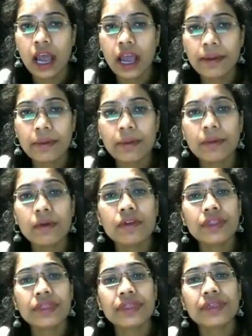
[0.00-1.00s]
In people
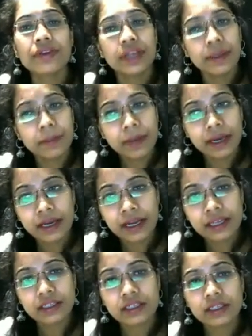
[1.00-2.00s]
with deep
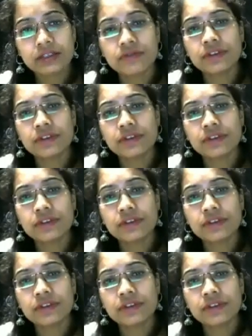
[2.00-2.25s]
candidiasis,